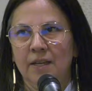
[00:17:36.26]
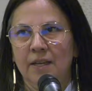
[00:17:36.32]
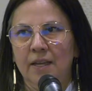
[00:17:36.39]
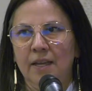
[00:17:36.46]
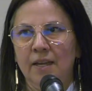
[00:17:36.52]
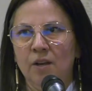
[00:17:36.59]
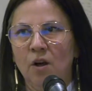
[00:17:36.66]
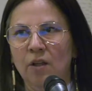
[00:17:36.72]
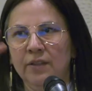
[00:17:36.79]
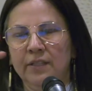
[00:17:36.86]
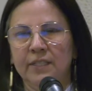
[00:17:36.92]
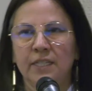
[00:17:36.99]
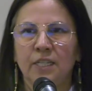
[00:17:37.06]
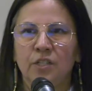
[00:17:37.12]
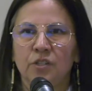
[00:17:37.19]
And all the
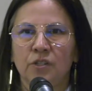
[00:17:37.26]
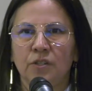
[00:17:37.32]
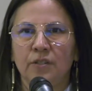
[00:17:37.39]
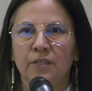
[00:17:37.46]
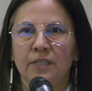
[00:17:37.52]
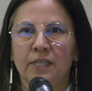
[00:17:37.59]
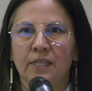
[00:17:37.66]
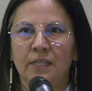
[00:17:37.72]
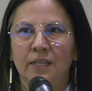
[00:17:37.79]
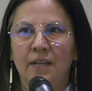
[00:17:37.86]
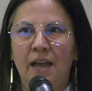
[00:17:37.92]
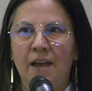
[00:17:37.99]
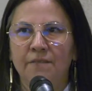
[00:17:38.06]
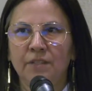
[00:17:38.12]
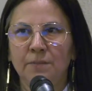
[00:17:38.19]
teachers
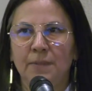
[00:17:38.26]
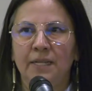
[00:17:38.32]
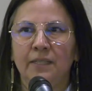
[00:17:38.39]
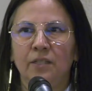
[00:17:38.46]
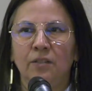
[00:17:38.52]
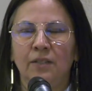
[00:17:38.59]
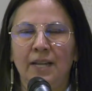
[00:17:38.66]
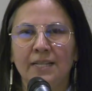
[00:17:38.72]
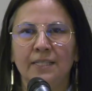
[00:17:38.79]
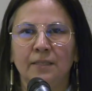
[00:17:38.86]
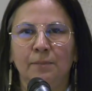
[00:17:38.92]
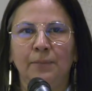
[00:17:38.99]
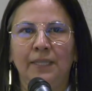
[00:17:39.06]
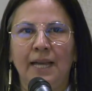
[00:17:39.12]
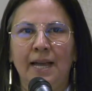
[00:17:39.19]
have to make their
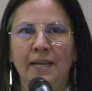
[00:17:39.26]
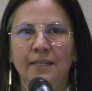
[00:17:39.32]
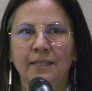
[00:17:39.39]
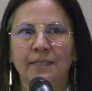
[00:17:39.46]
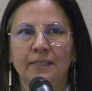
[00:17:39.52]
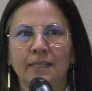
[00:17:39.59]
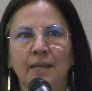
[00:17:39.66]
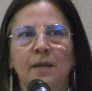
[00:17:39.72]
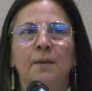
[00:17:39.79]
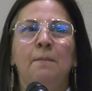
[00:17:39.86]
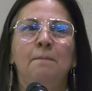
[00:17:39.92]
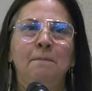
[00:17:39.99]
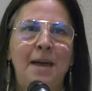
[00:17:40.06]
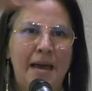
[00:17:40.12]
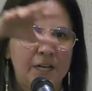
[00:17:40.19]
lesson plans
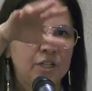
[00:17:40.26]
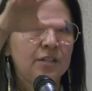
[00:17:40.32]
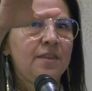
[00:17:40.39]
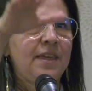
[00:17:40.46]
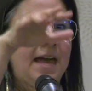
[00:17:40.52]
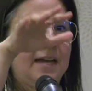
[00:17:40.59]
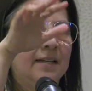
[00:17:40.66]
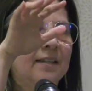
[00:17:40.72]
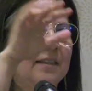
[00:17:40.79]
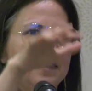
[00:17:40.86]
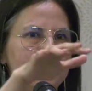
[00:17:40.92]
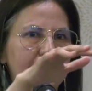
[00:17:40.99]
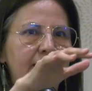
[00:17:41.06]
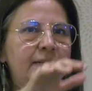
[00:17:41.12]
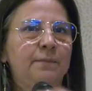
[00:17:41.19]
match that
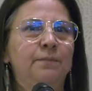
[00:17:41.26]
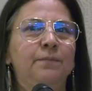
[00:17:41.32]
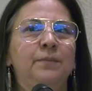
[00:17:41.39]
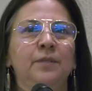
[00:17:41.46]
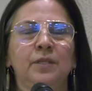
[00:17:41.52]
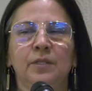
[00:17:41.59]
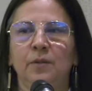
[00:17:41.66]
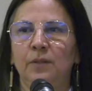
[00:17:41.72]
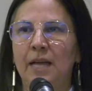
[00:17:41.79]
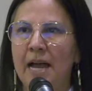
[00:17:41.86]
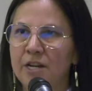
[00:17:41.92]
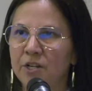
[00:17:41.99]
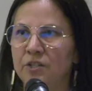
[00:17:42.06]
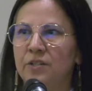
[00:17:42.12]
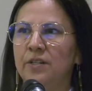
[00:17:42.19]
theme. So
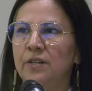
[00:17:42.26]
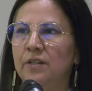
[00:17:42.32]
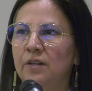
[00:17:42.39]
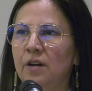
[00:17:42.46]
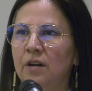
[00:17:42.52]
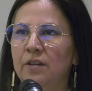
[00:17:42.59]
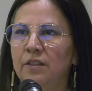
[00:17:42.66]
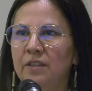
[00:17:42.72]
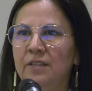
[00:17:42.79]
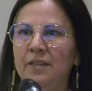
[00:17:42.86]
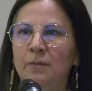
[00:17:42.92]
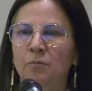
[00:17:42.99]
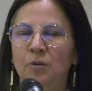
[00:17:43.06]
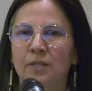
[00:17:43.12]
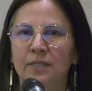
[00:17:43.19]
last year, our
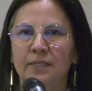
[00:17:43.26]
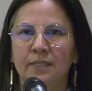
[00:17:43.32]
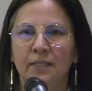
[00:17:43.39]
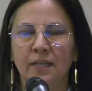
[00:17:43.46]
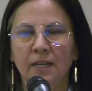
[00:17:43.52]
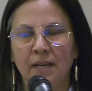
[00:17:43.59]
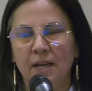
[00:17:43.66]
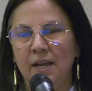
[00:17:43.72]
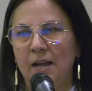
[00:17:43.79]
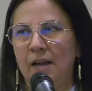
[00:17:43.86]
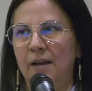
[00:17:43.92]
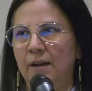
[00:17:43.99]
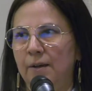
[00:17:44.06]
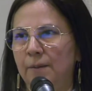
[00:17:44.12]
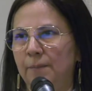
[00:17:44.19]
theme was
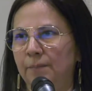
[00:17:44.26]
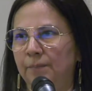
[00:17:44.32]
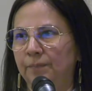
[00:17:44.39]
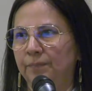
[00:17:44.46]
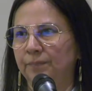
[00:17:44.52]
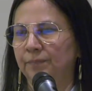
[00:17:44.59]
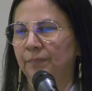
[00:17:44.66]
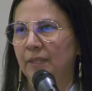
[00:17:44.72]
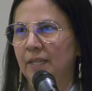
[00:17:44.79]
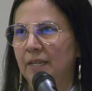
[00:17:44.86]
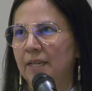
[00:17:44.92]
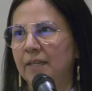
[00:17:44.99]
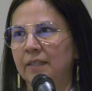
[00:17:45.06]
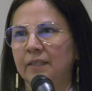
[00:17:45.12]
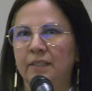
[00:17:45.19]

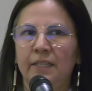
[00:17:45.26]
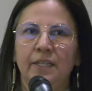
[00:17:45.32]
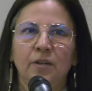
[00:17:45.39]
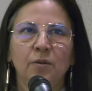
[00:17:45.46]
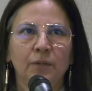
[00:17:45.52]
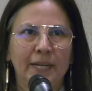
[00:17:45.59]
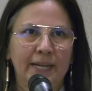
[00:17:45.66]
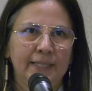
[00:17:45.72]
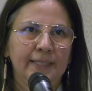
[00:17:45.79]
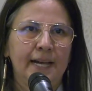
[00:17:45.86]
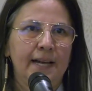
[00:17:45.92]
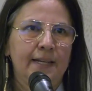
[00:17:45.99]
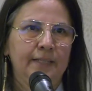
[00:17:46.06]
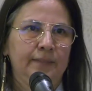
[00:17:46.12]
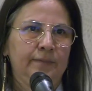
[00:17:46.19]

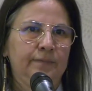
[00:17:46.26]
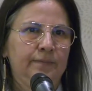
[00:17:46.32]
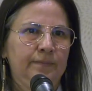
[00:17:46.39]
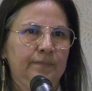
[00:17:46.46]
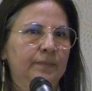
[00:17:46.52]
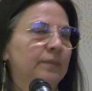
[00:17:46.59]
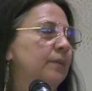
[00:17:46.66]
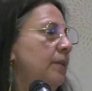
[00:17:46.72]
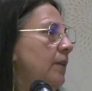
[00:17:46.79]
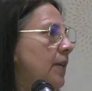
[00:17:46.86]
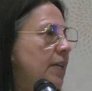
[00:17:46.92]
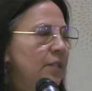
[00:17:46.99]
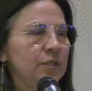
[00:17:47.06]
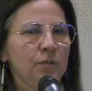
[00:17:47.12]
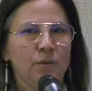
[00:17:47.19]
Giyogeitan.
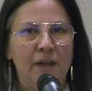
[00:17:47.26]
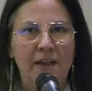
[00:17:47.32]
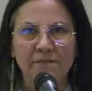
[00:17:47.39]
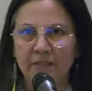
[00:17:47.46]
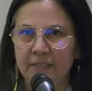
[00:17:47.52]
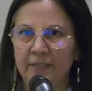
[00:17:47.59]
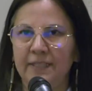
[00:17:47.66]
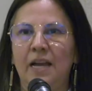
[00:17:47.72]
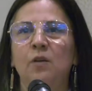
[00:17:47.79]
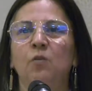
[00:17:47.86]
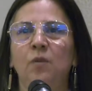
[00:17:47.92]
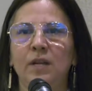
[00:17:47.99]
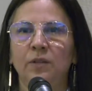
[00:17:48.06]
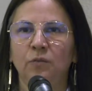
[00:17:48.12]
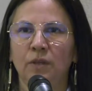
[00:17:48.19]
And so everything that
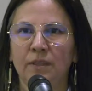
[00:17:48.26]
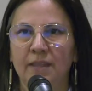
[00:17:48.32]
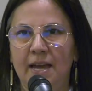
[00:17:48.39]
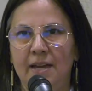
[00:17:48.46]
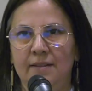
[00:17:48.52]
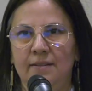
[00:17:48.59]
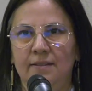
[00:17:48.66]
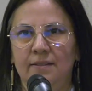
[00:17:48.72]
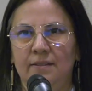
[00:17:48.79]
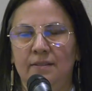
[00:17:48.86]
went with that,